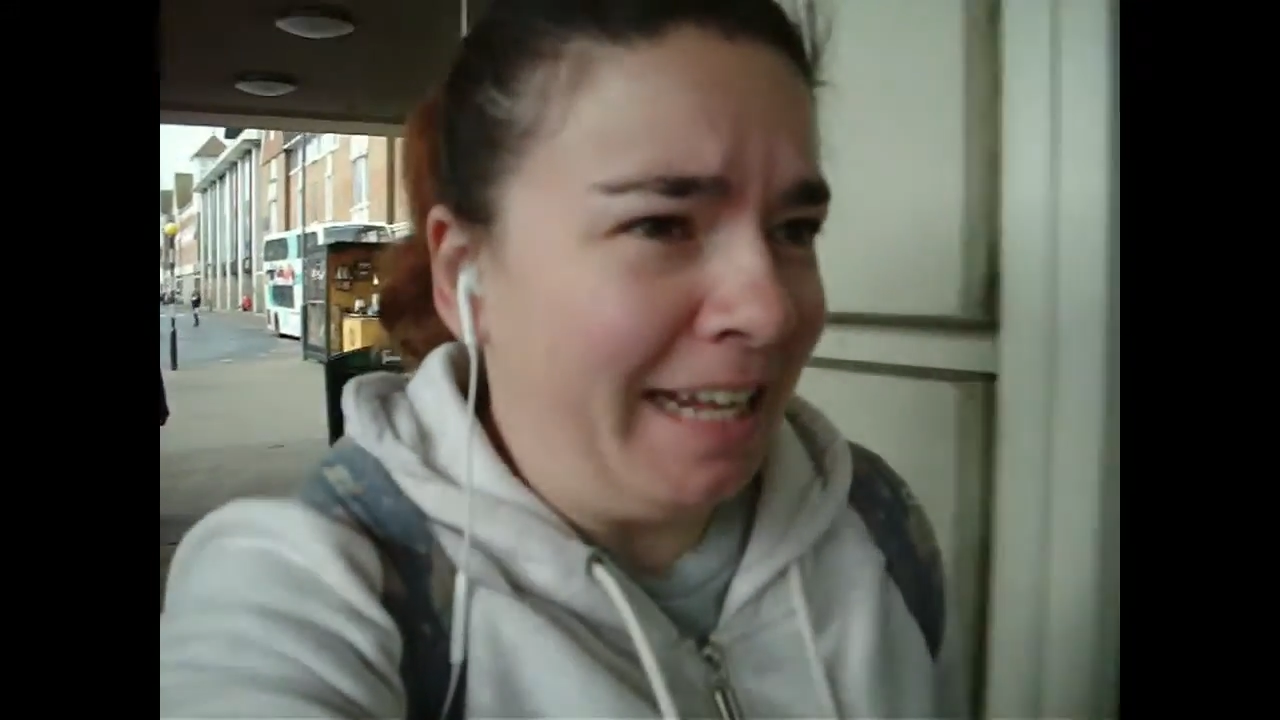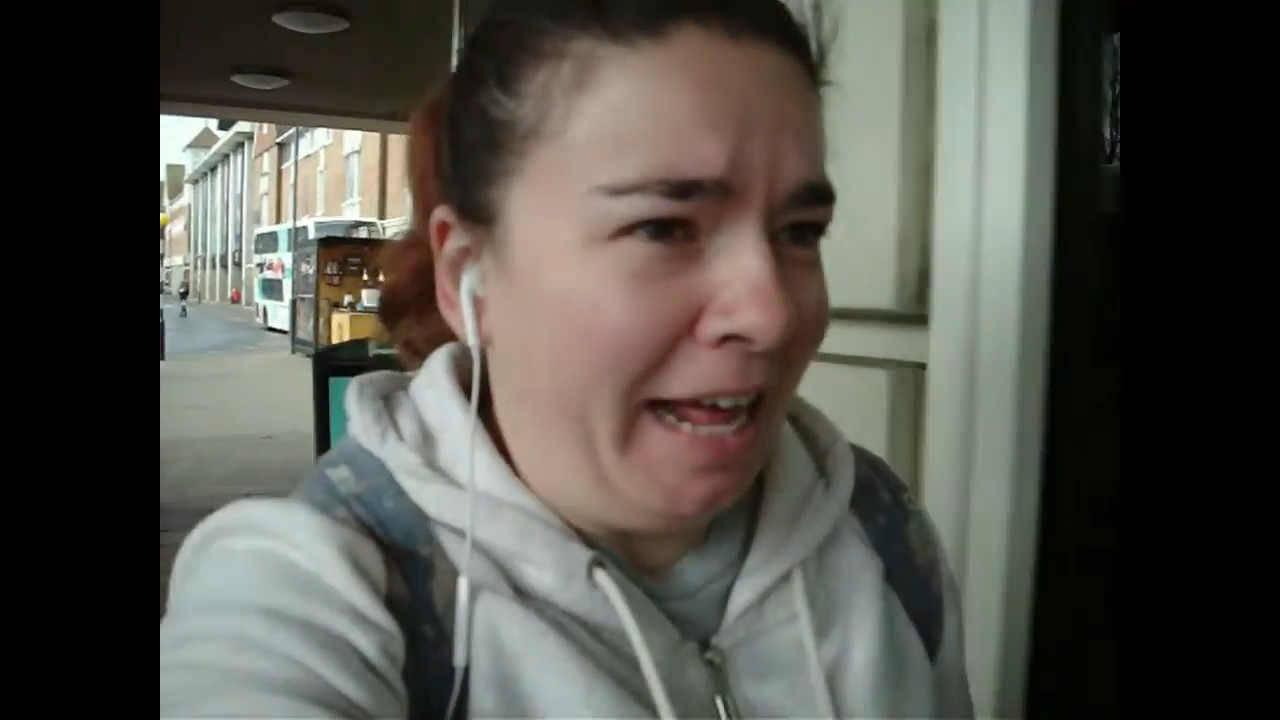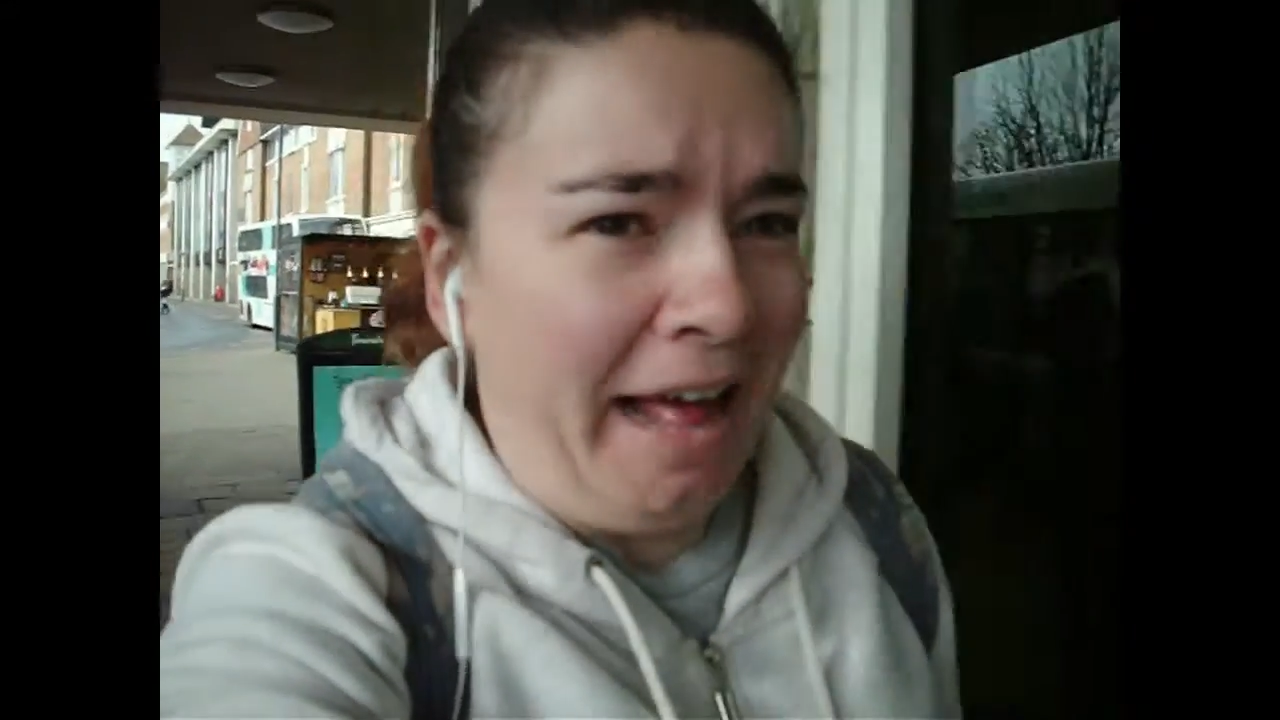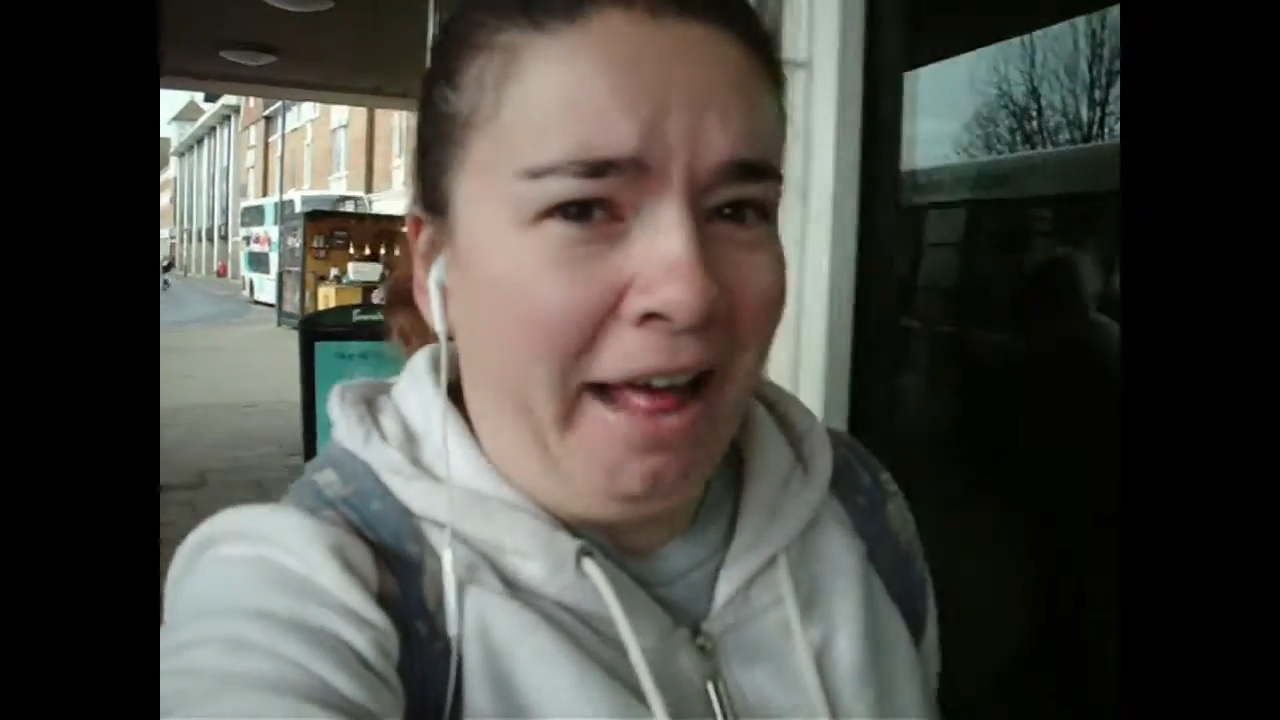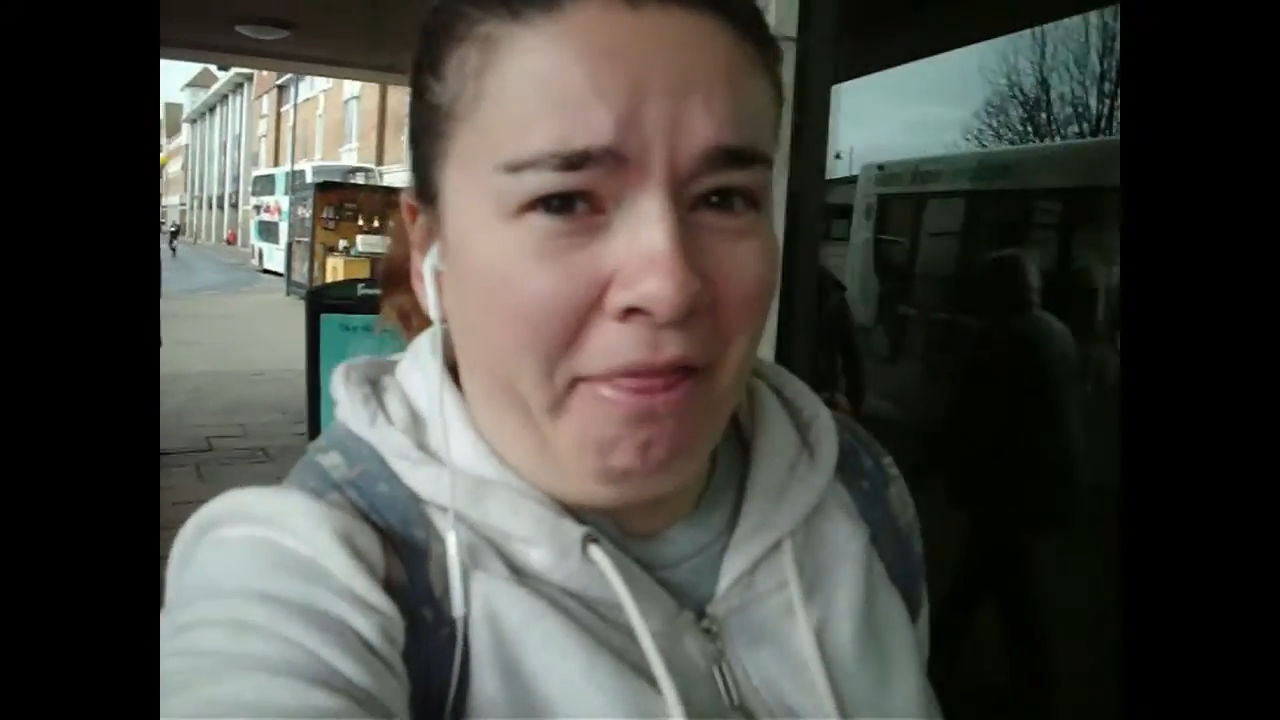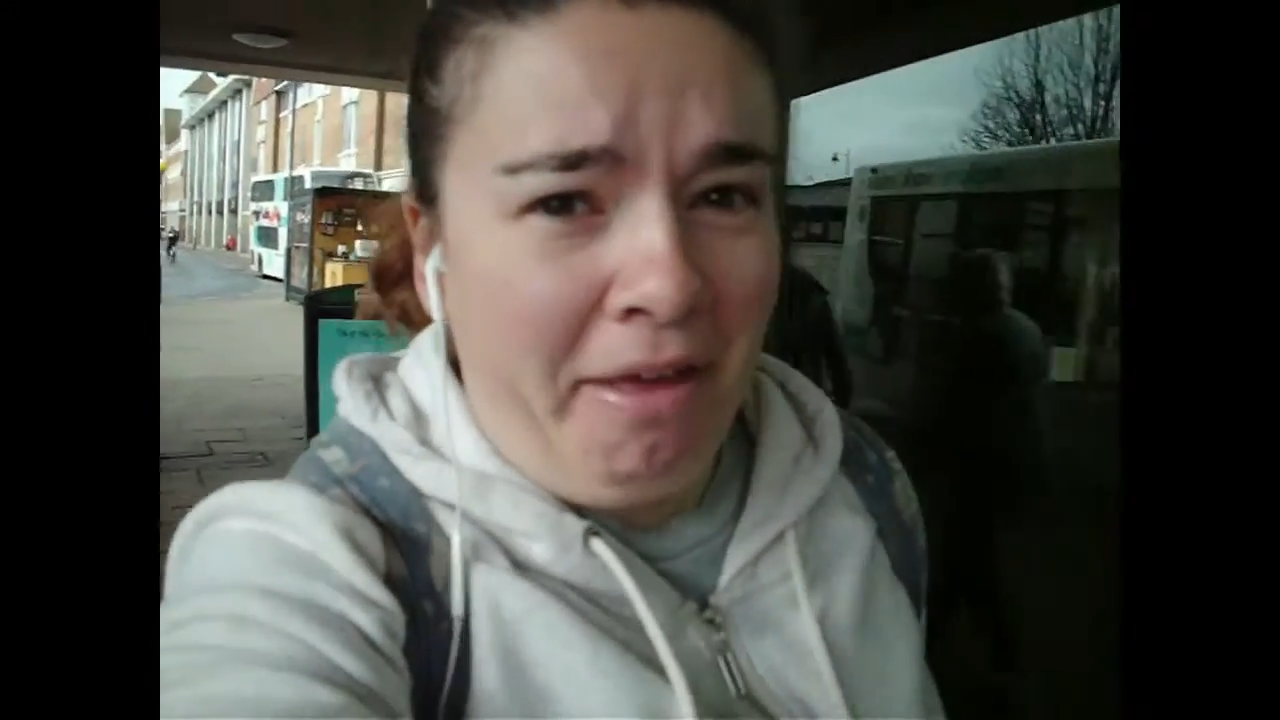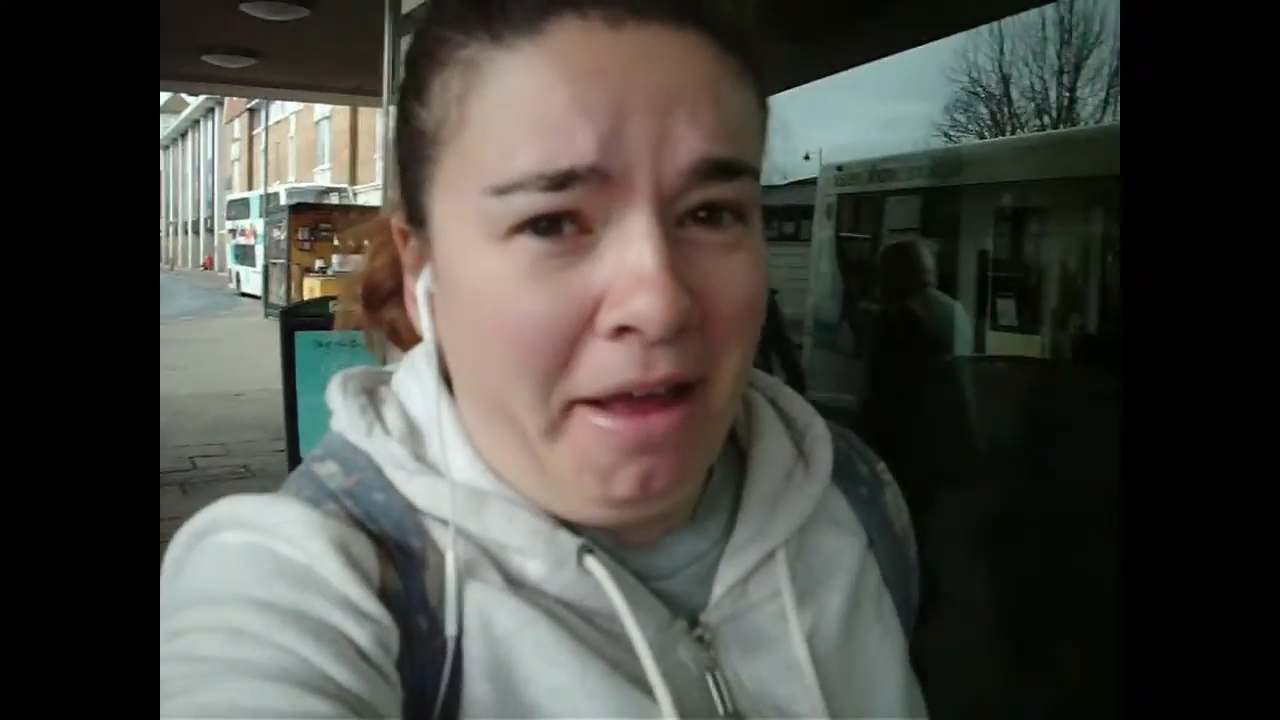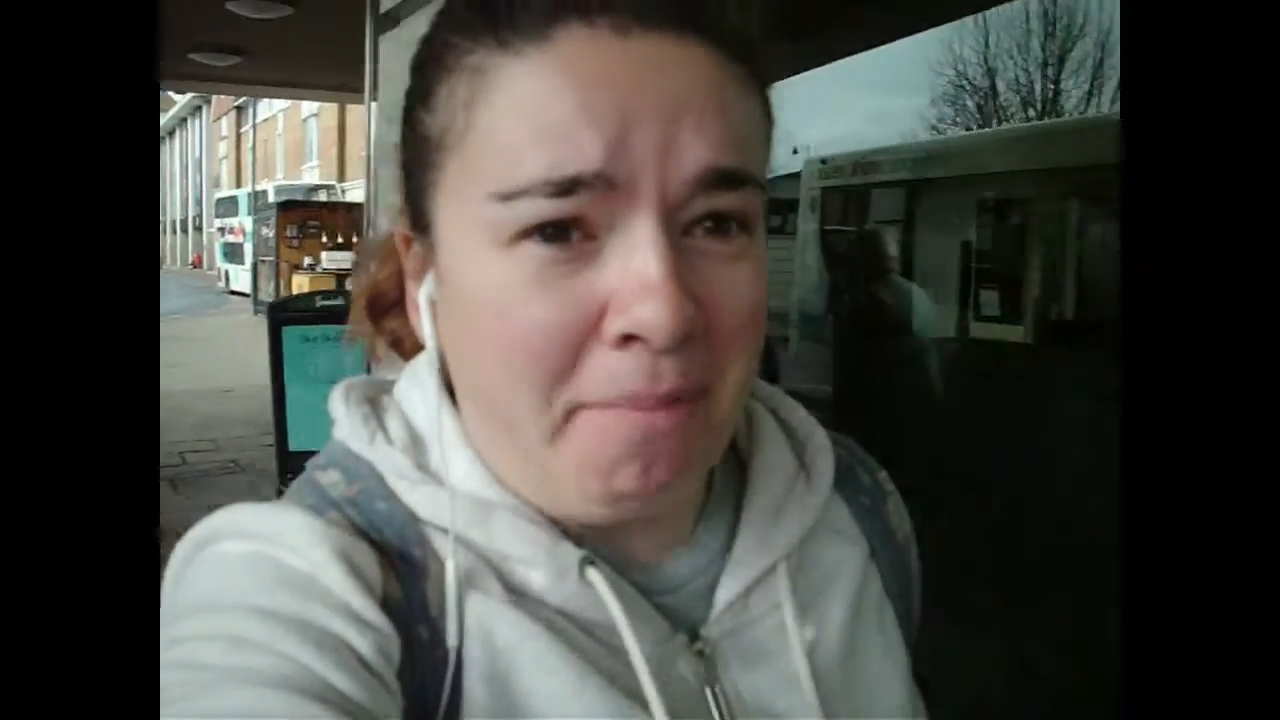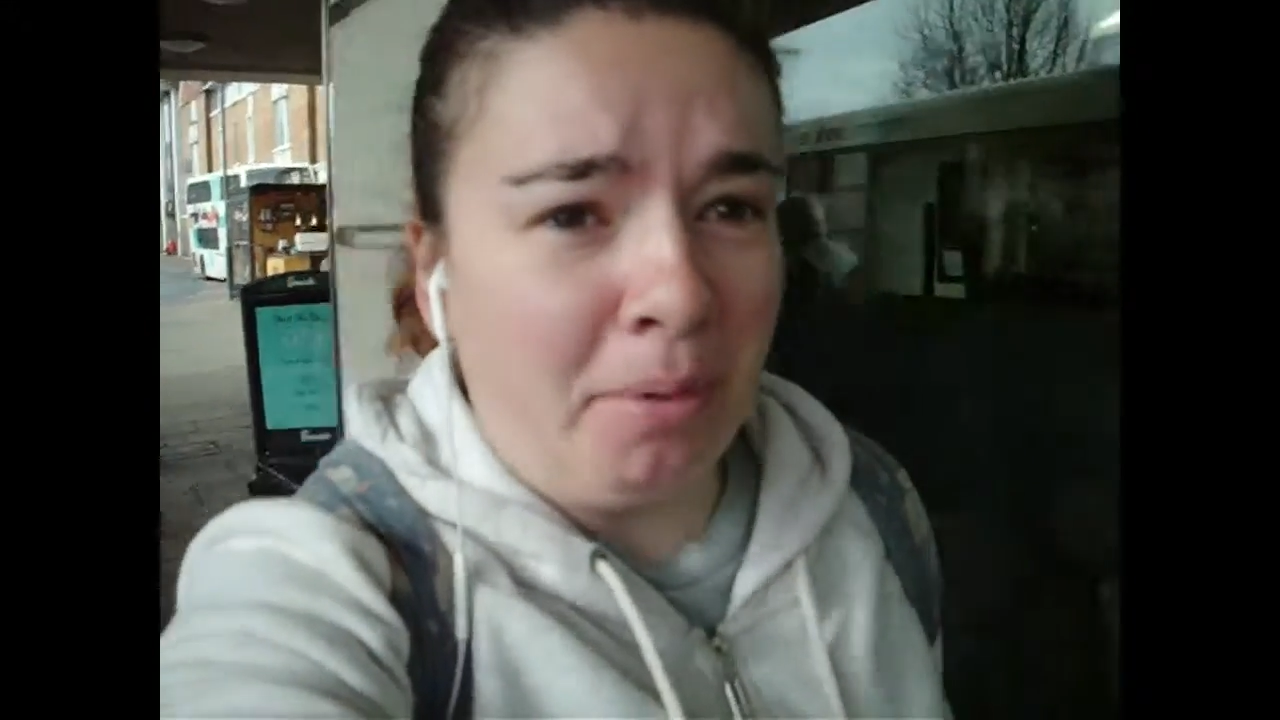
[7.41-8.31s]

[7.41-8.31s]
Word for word: and then